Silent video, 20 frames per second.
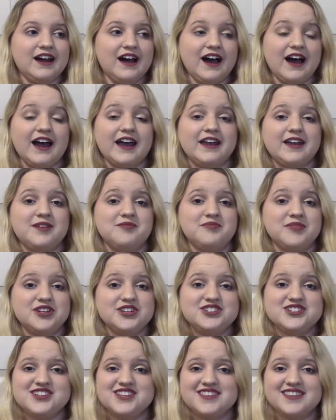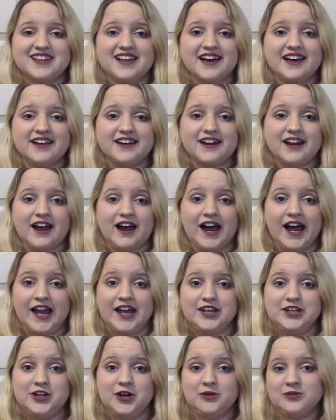I had mentioned that
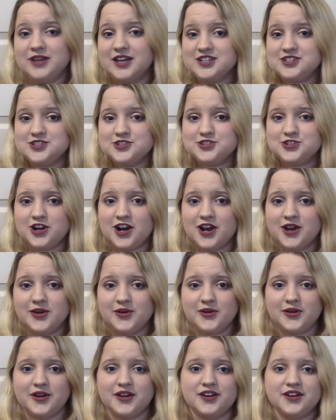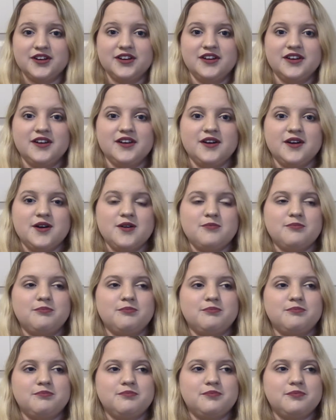I don't like to try on.
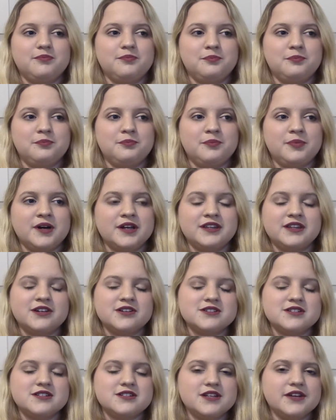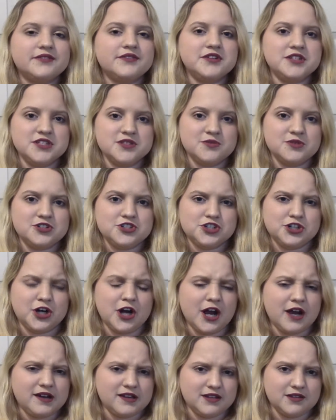But there's a difference when
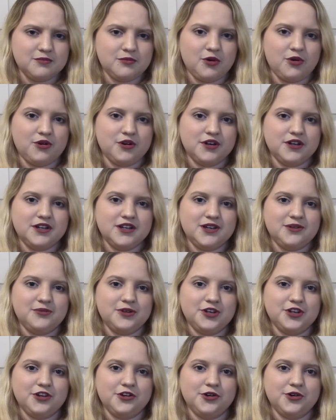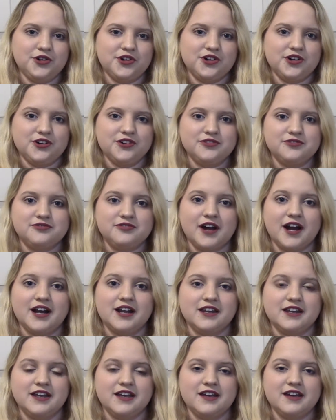trying them on and when you're
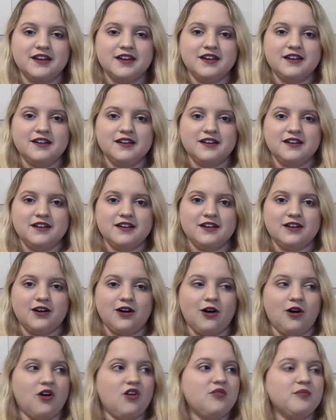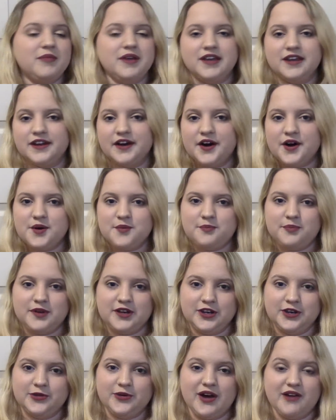finally all made up
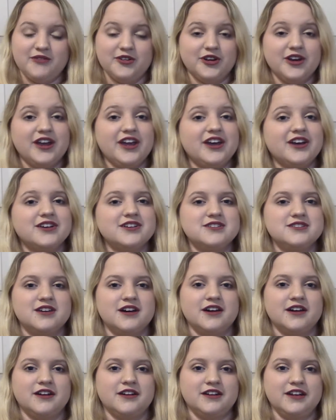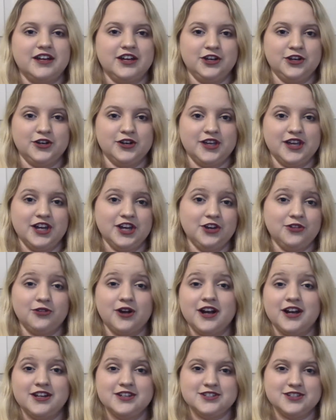and you have your hair done and you're getting
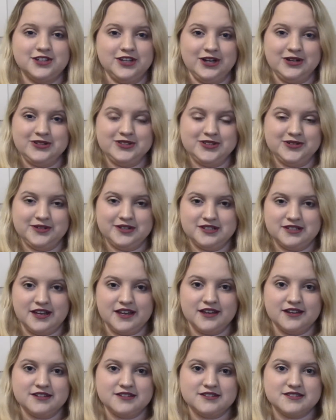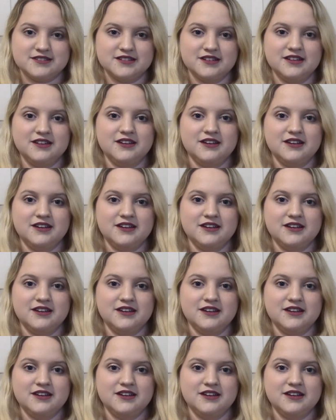ready to go to a dance.